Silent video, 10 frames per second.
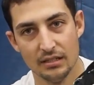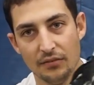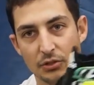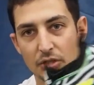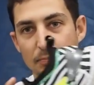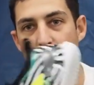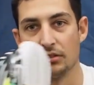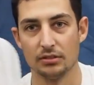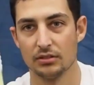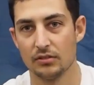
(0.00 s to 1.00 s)
If you just put
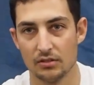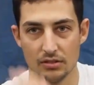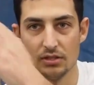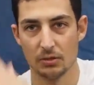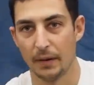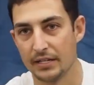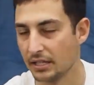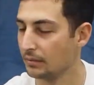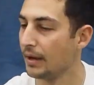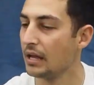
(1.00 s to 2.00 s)
spikes
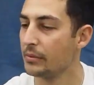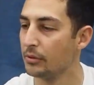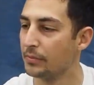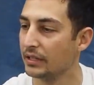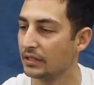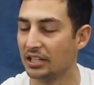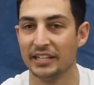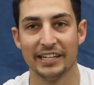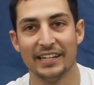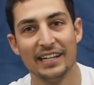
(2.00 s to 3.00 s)
on the bottom, it would be the
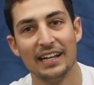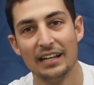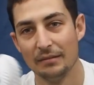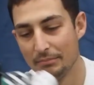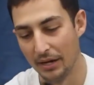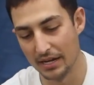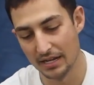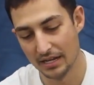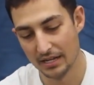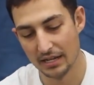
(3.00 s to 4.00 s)
cleat. But
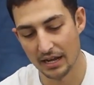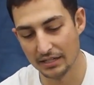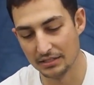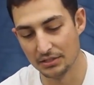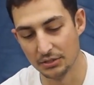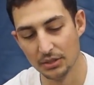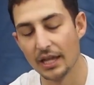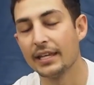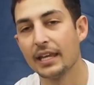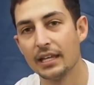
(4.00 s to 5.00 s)
I do
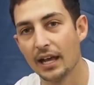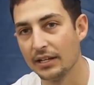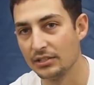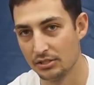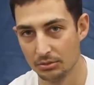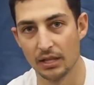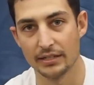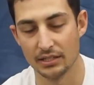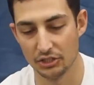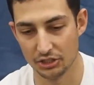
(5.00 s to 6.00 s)
like it. I do
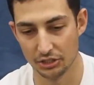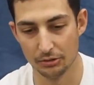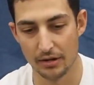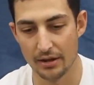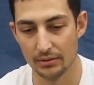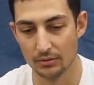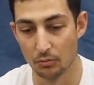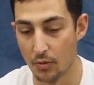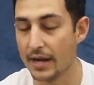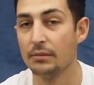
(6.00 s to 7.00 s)
like this shoe. I
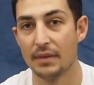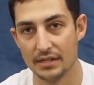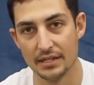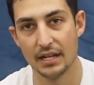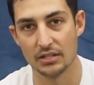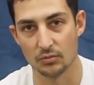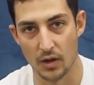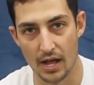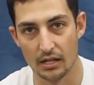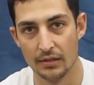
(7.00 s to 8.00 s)
would recommend it as
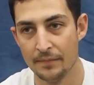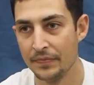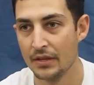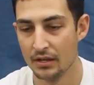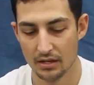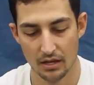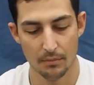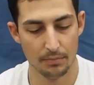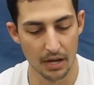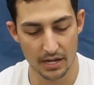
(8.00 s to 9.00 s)
well.
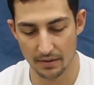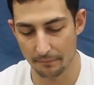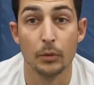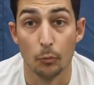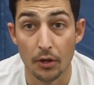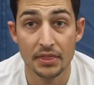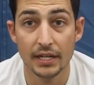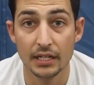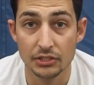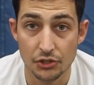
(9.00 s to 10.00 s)
But one
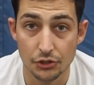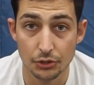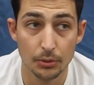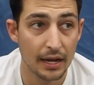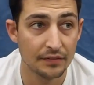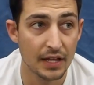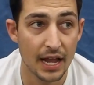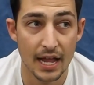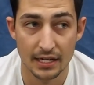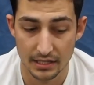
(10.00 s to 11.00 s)
thing I do have to
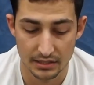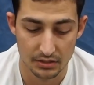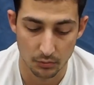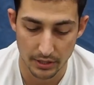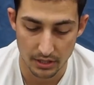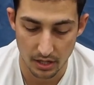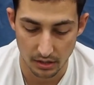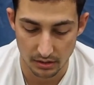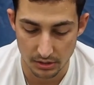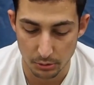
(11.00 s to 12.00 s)
add is when
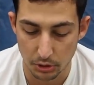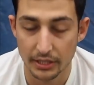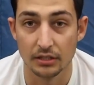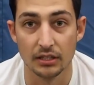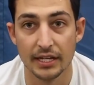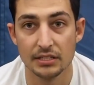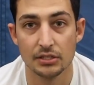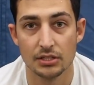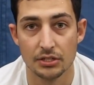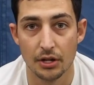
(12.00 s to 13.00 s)
you look at the
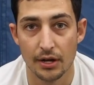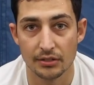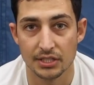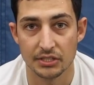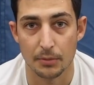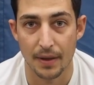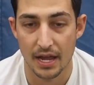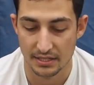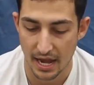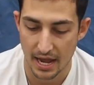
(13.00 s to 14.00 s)
laces, you know how
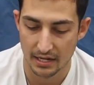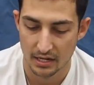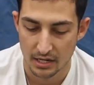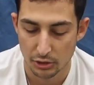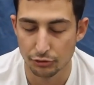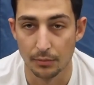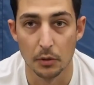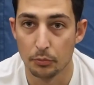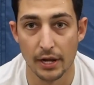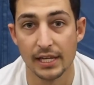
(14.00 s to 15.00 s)
Sisopass had
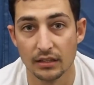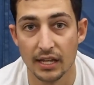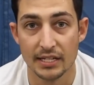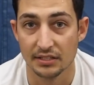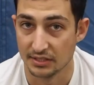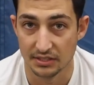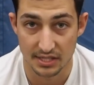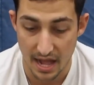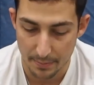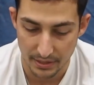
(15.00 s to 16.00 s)
trouble breaking laces and
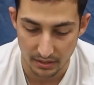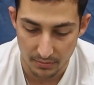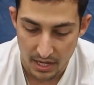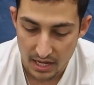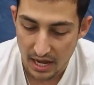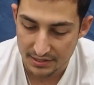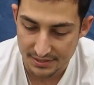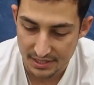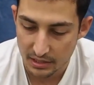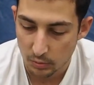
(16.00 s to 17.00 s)
snapping them? I
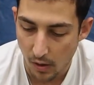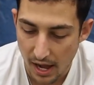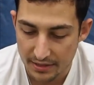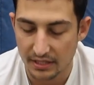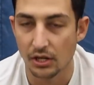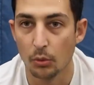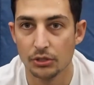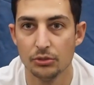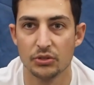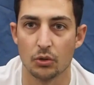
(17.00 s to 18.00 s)
see why. They don't
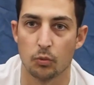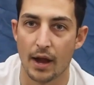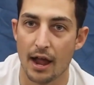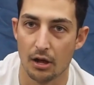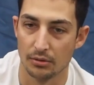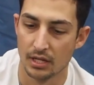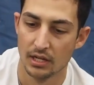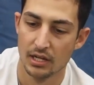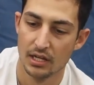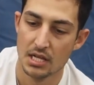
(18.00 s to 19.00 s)
use the round,
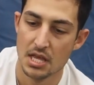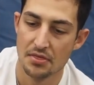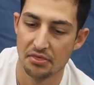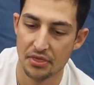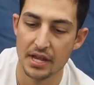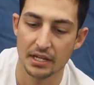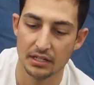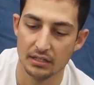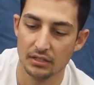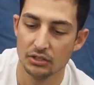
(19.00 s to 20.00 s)
thick
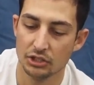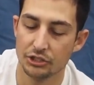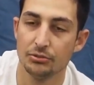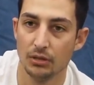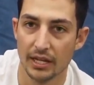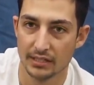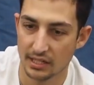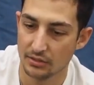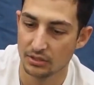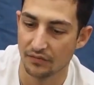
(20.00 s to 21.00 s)
shoelace.
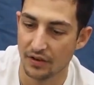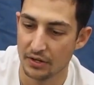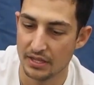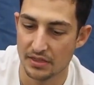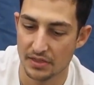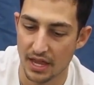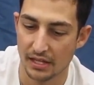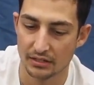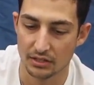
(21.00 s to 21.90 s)
They use a very thin.